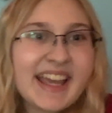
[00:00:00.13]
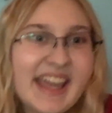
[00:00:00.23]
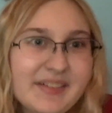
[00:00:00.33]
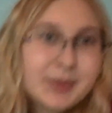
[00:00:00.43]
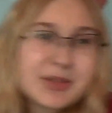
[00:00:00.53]
Hey
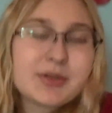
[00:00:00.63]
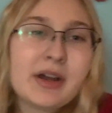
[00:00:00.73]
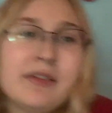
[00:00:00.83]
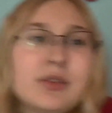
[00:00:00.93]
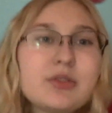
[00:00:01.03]
everyone, so
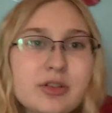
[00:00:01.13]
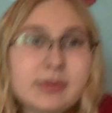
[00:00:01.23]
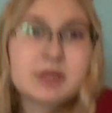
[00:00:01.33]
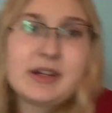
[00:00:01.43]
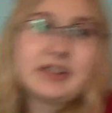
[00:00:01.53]
I feel so
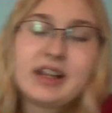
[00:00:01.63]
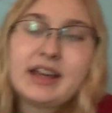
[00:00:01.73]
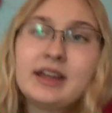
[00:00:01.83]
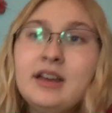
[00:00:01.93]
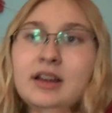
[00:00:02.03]
much better
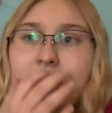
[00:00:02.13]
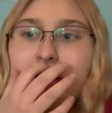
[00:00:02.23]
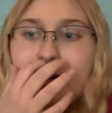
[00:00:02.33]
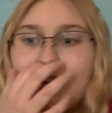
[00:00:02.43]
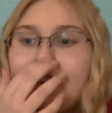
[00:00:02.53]
today.
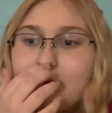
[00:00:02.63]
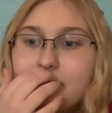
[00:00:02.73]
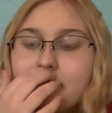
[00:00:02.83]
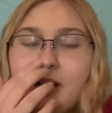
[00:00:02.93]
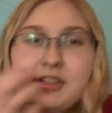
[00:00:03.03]

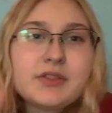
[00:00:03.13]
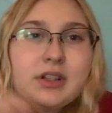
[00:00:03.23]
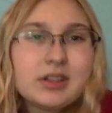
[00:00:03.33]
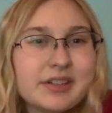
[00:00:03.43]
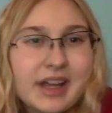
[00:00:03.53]
Um, I just feel a
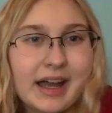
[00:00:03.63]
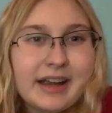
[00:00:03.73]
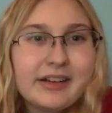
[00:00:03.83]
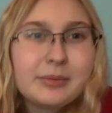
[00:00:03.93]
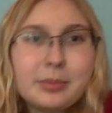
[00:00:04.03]
little
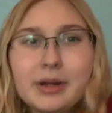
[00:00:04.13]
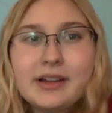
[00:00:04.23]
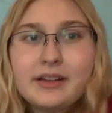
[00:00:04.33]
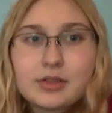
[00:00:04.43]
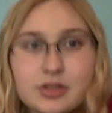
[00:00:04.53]
tired, but
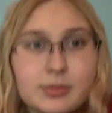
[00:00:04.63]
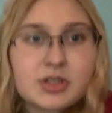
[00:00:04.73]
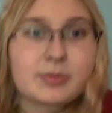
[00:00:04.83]
I feel so much